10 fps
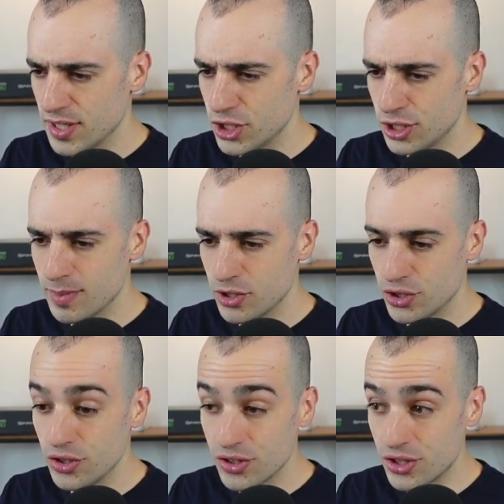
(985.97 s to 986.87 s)
each
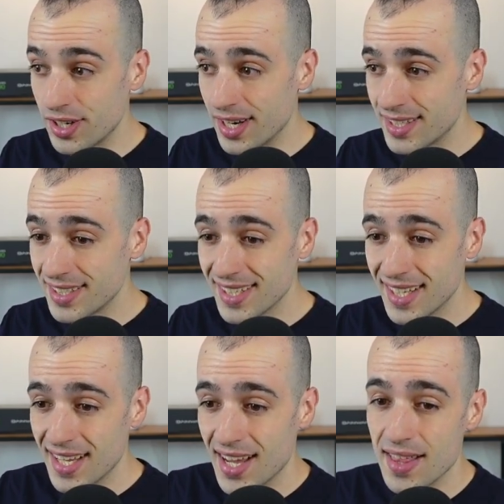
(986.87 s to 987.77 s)
image generated.
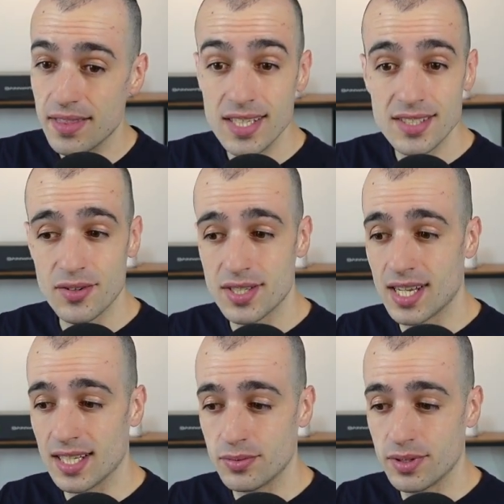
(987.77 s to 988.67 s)
And this is the
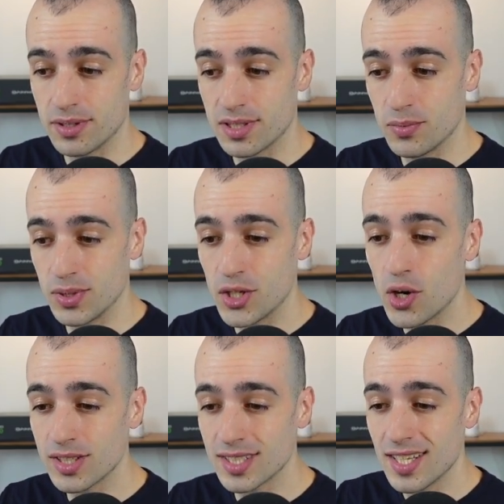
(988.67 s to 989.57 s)
result. So we
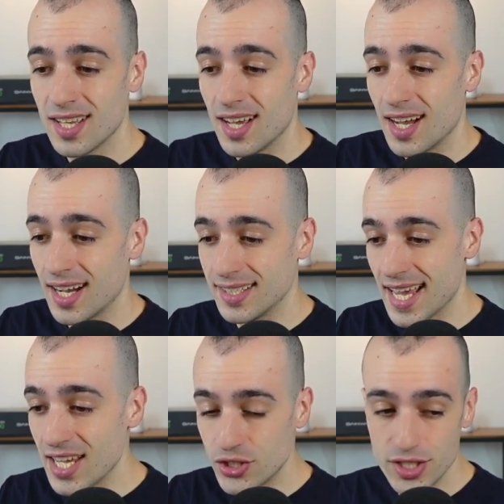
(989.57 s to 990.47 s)
got an
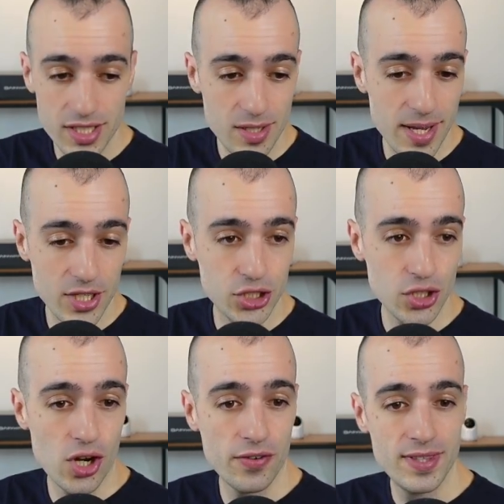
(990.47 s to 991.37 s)
HD image
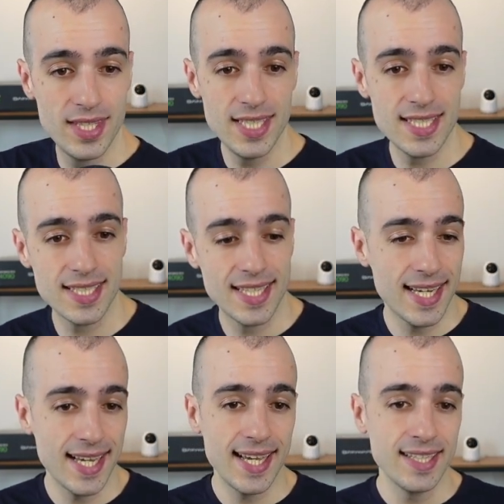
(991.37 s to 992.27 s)
of this
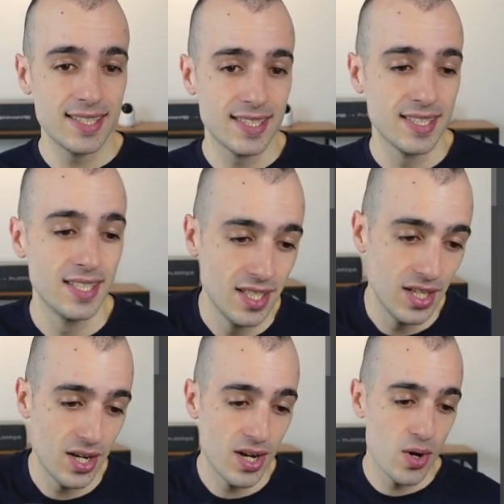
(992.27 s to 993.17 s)
cat
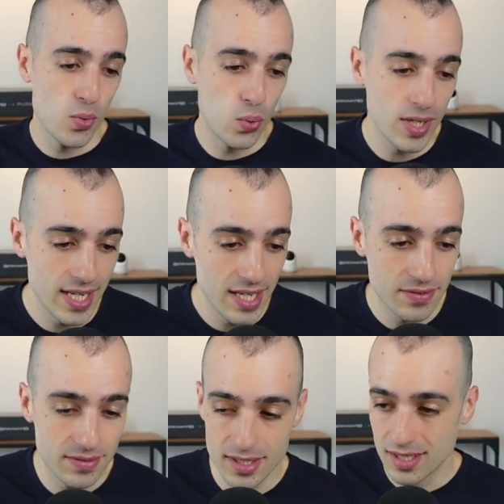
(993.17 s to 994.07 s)

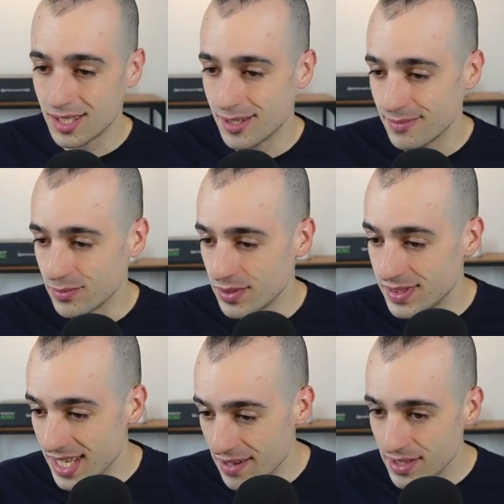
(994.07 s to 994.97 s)
with
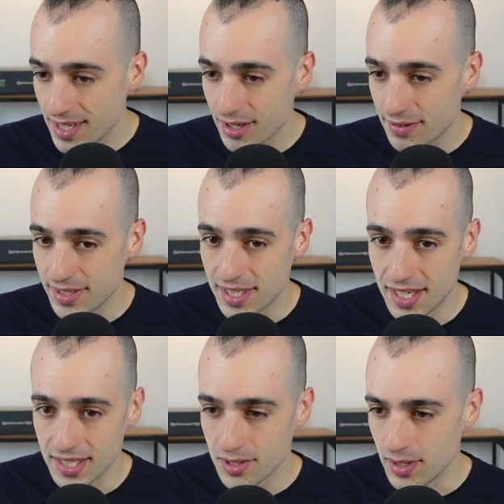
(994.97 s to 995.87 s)
the NVIDIA graphic
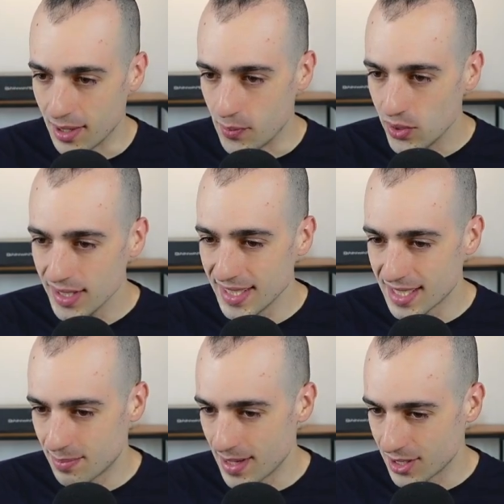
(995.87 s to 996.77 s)
card. So I wouldn't
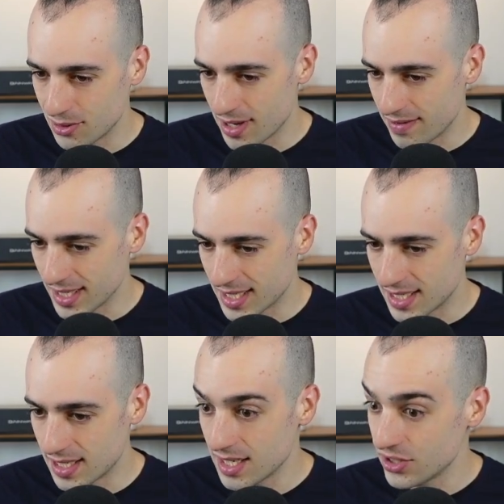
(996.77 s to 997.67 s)
expect to have like
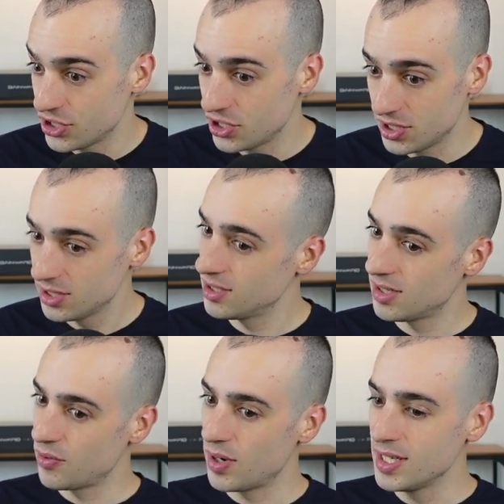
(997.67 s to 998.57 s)
such
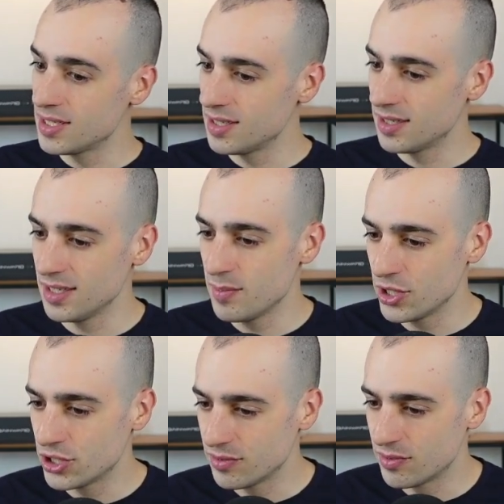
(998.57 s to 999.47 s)
a realistic
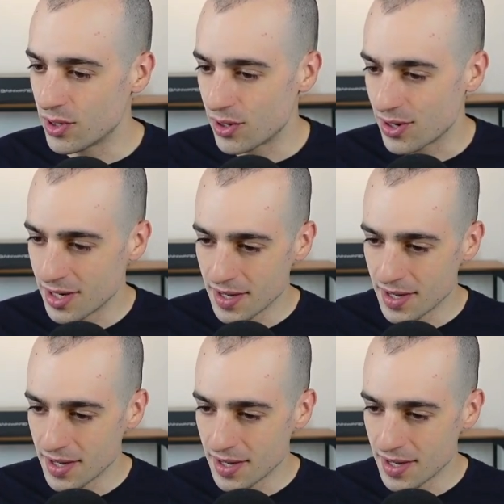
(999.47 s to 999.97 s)
image for